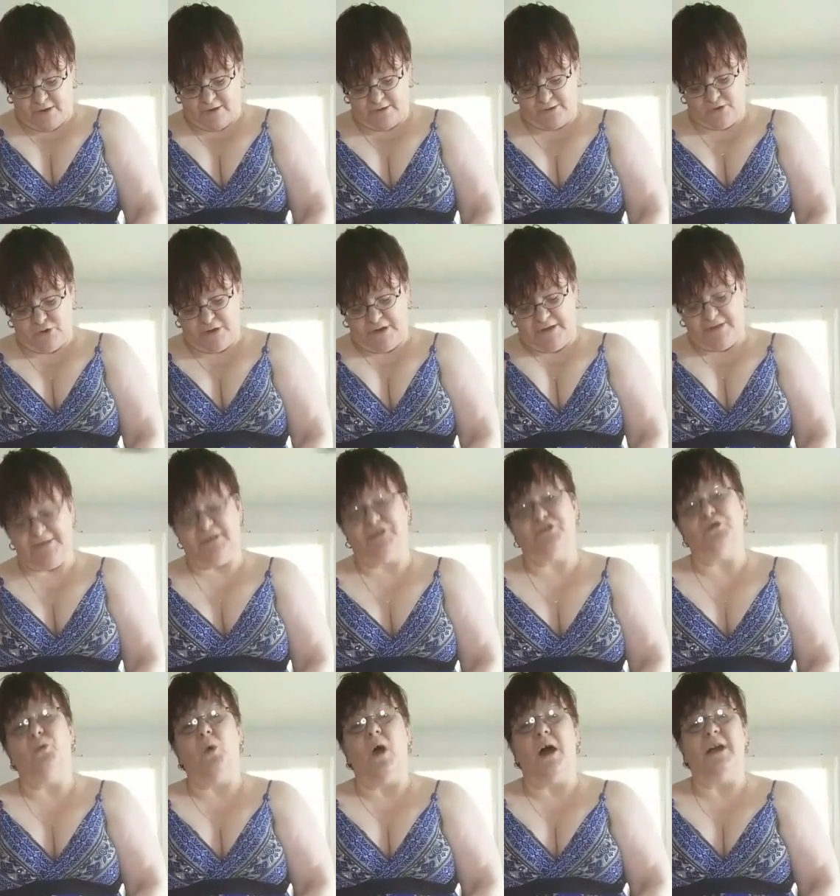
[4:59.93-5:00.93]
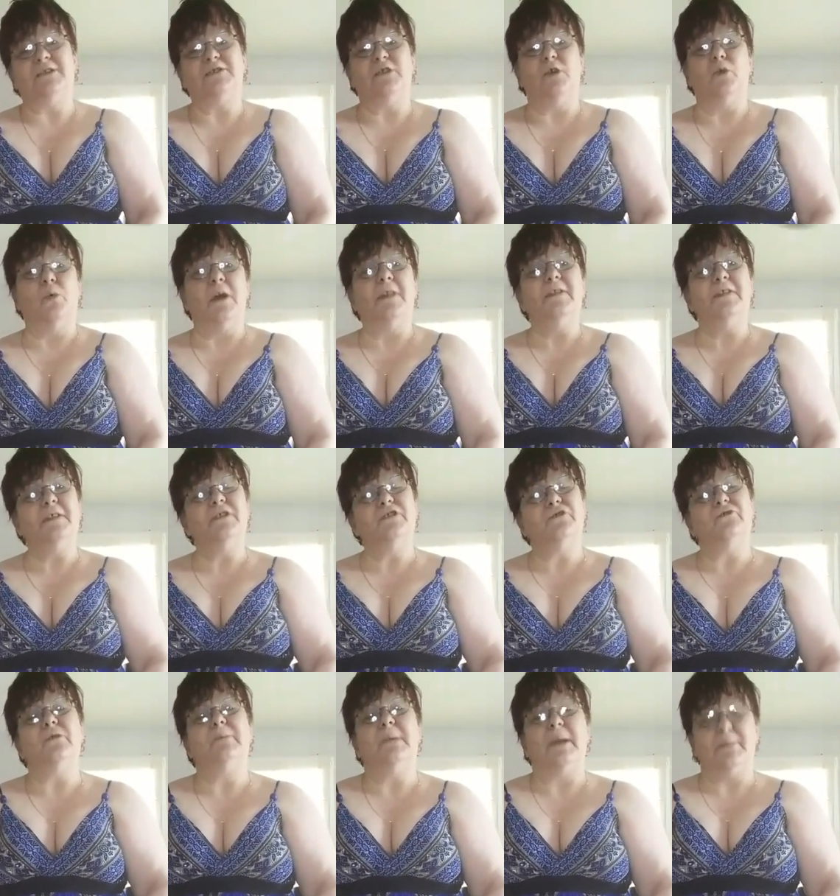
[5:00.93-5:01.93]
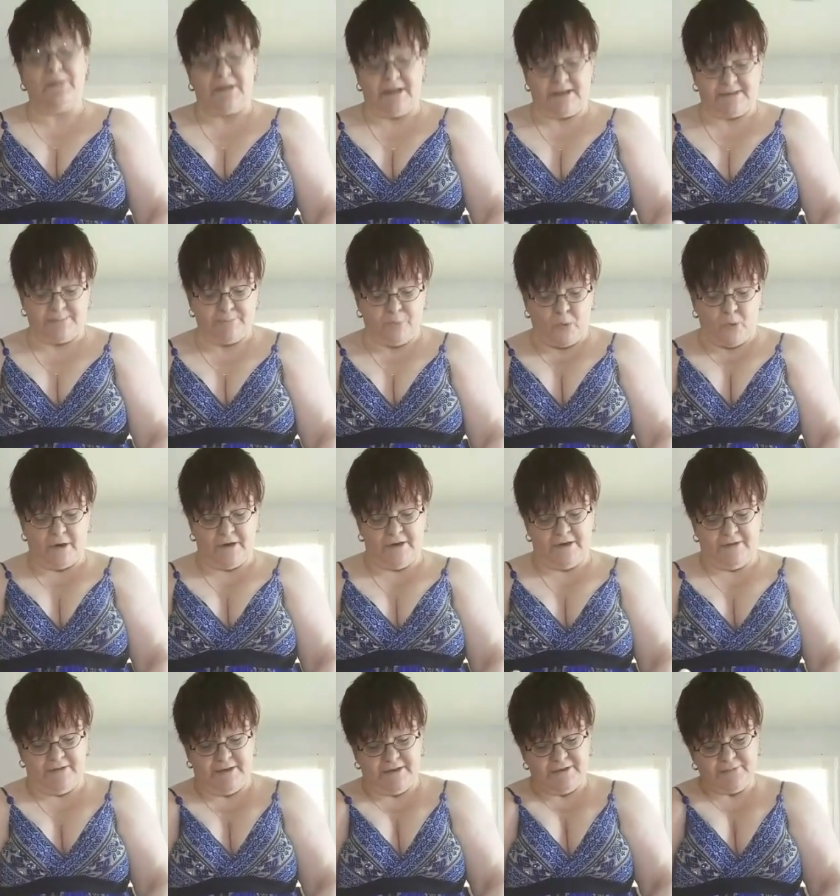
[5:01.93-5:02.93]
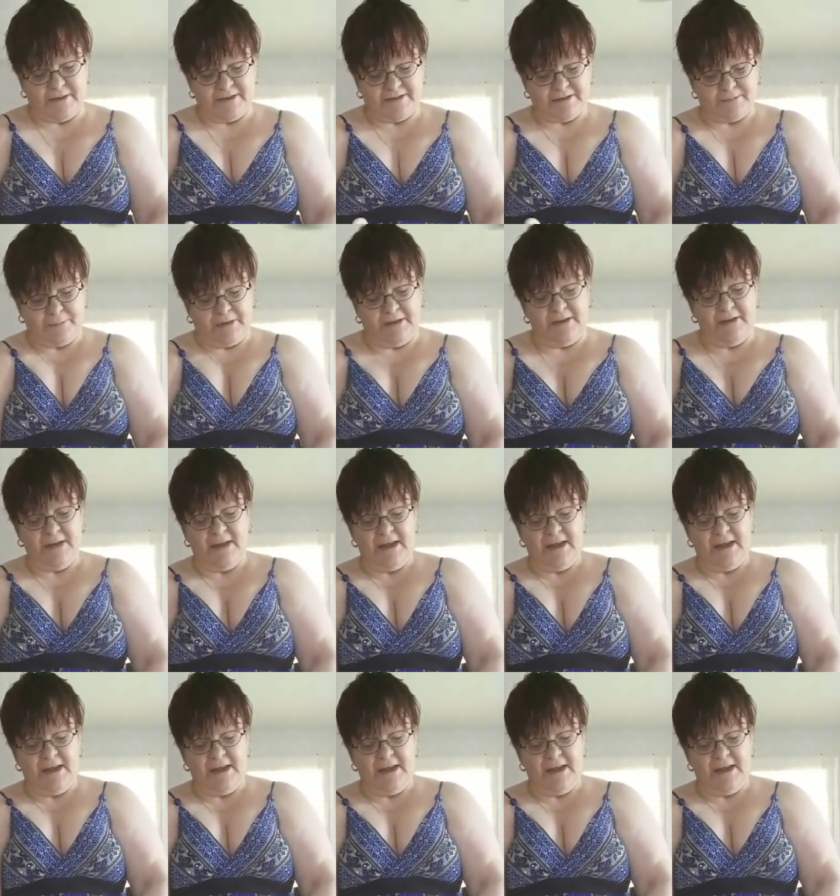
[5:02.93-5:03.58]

cookies that you want. So one thing to remember that's important in this recipe